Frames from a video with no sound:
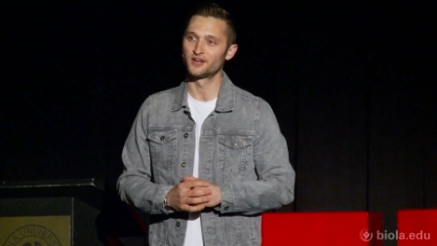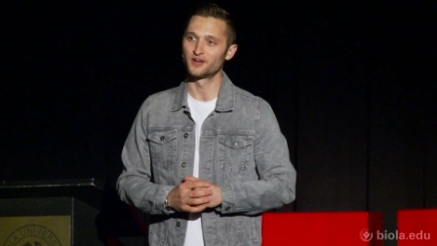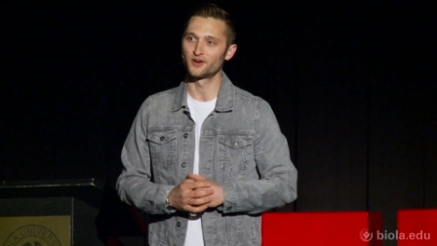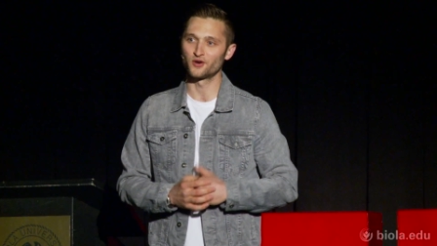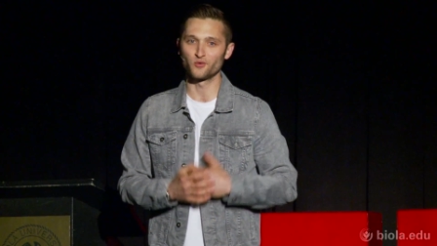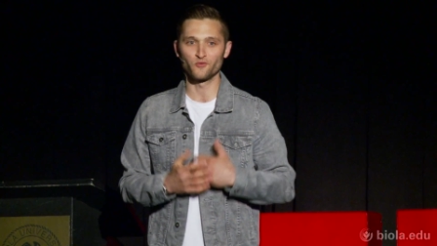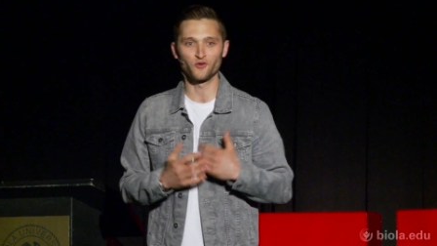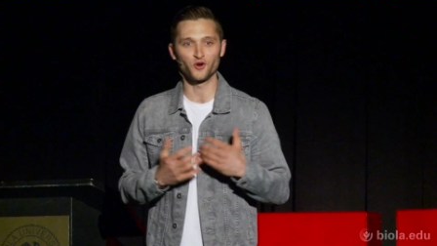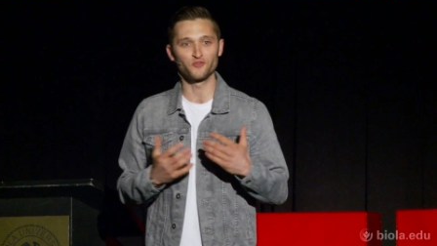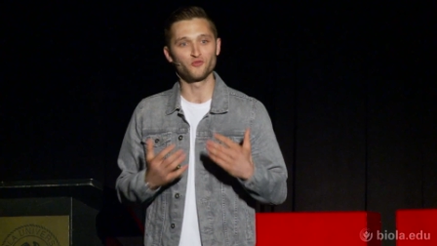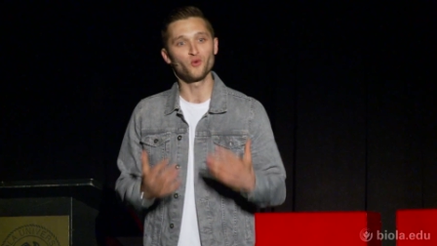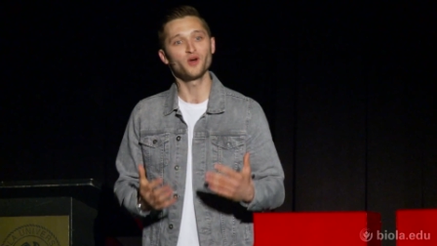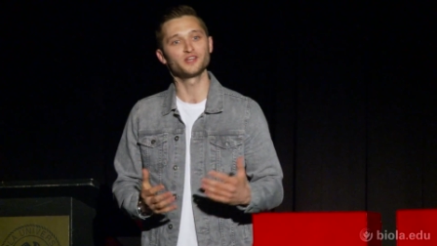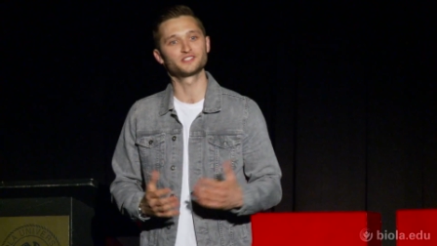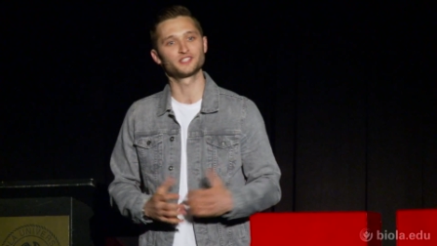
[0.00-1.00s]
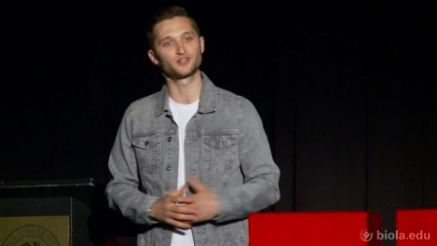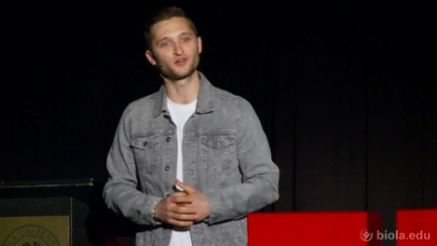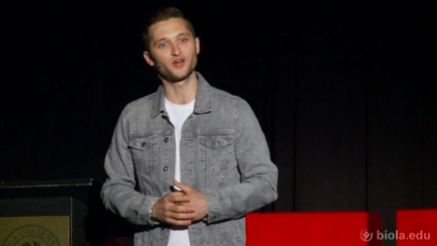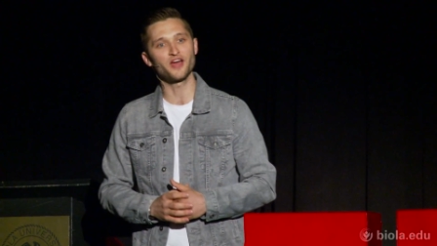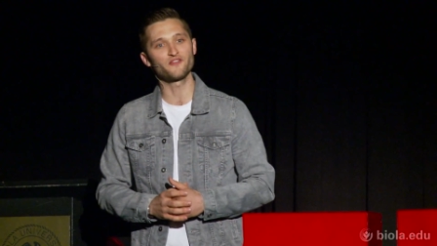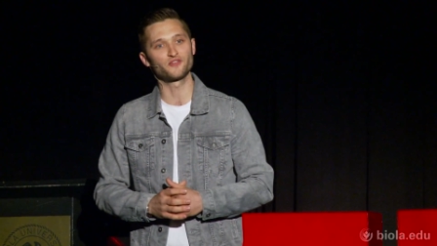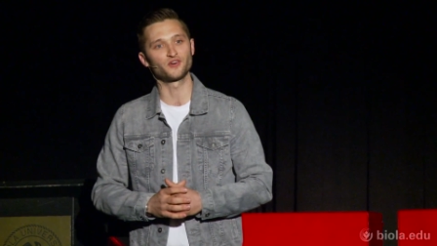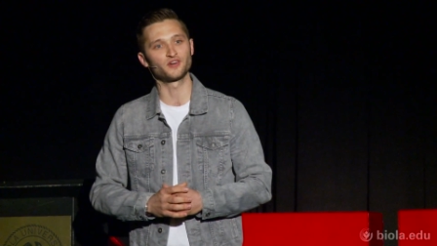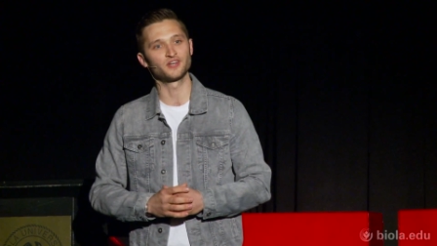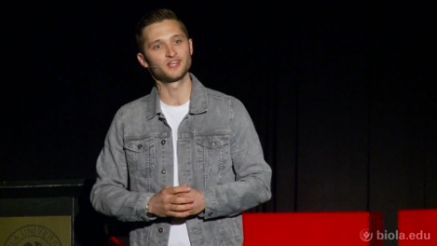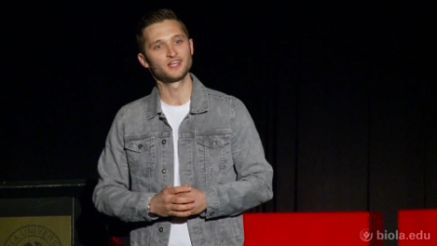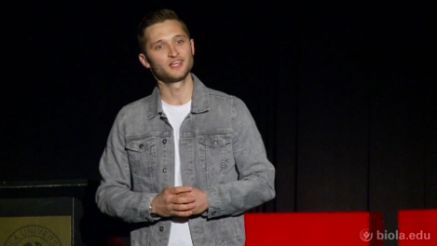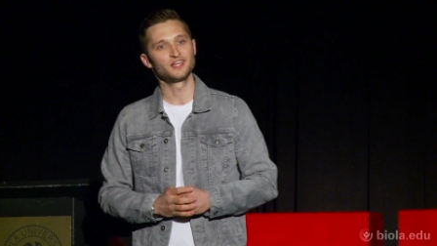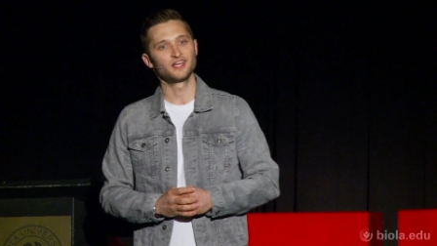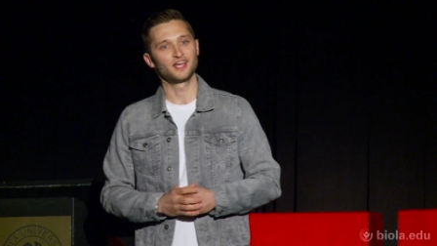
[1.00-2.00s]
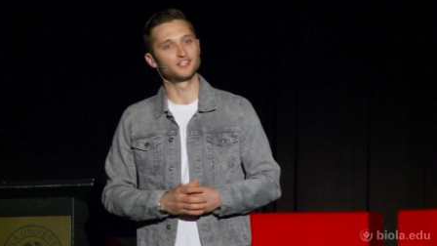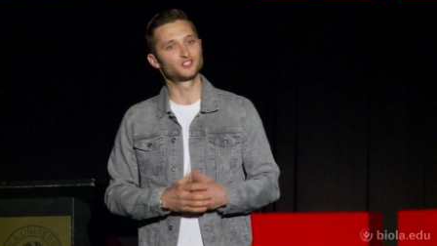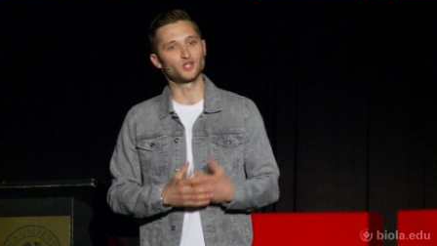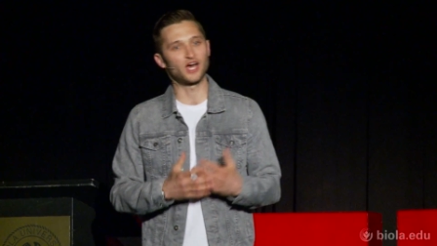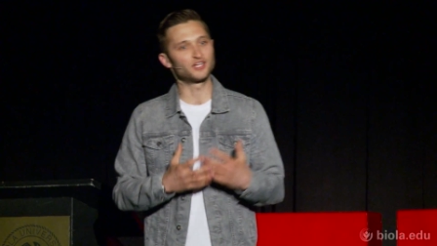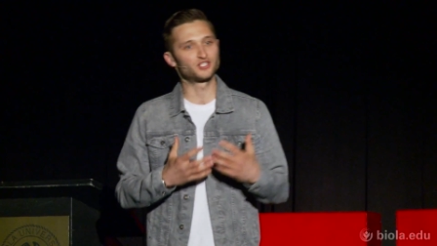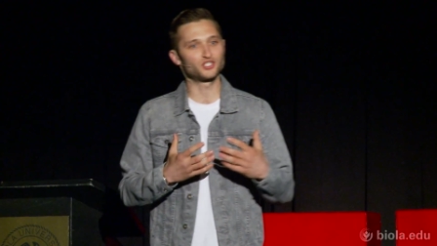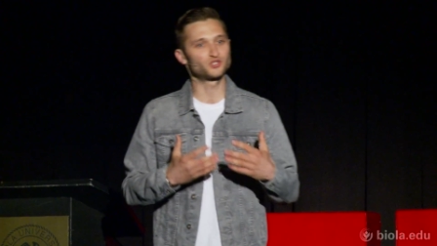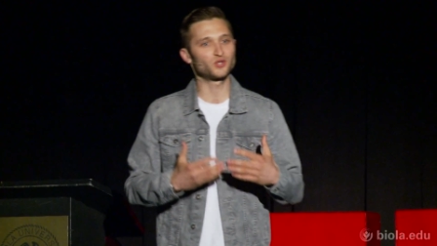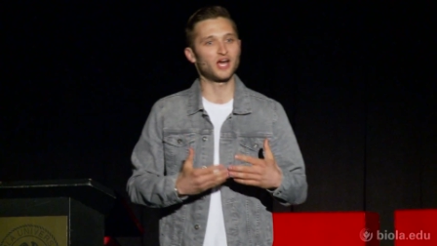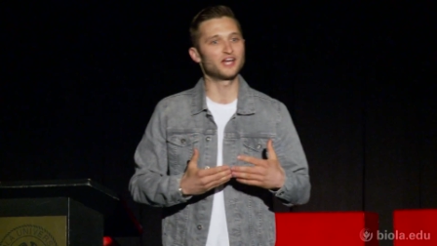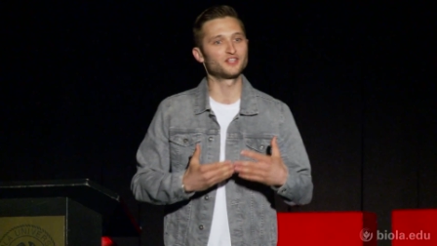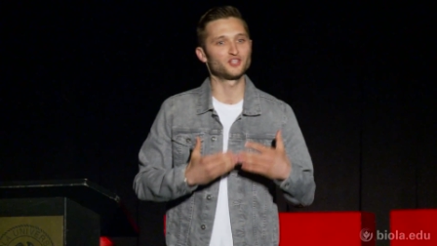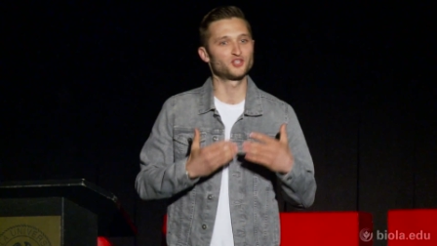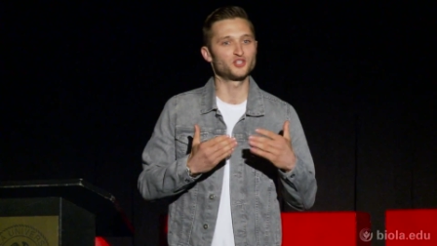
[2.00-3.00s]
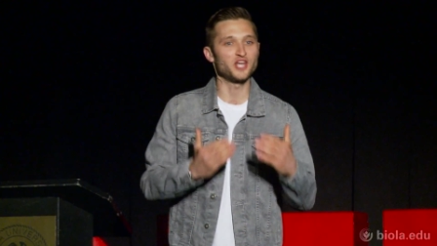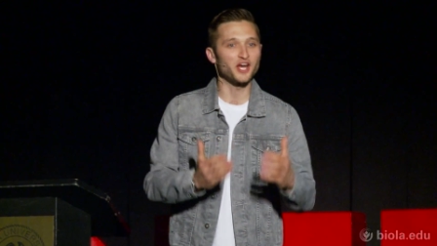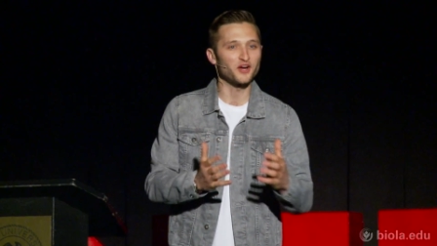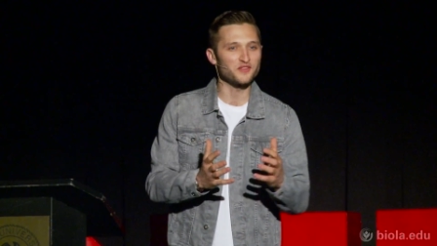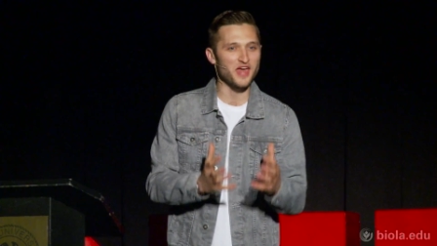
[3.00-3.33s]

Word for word: her, her voice and her effort. And so I just tried to share